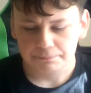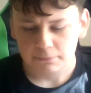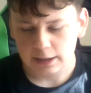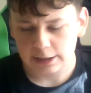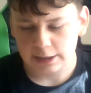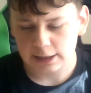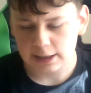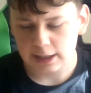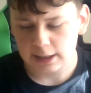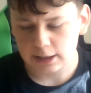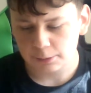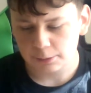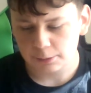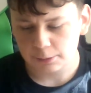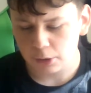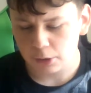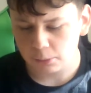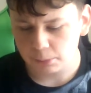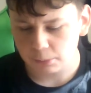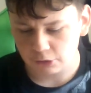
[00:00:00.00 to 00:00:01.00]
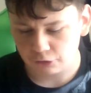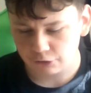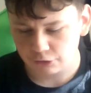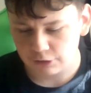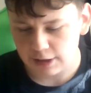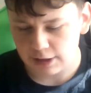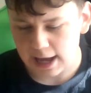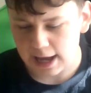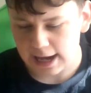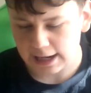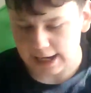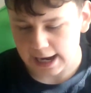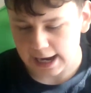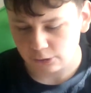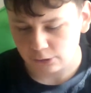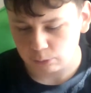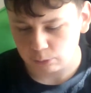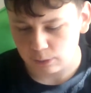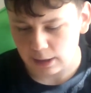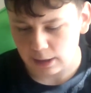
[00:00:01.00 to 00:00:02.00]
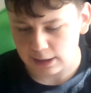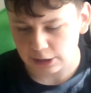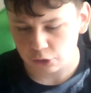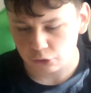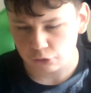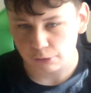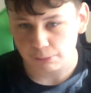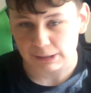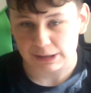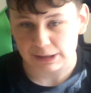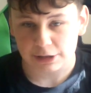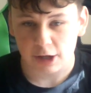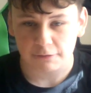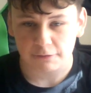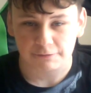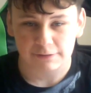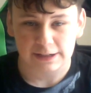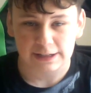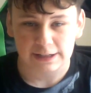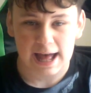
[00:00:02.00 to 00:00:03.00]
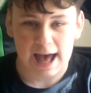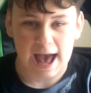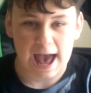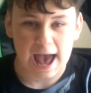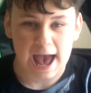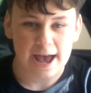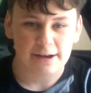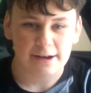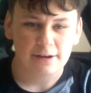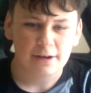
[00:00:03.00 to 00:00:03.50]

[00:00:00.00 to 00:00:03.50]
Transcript: Then at the bottom of the staircase, where there used to be nothing there,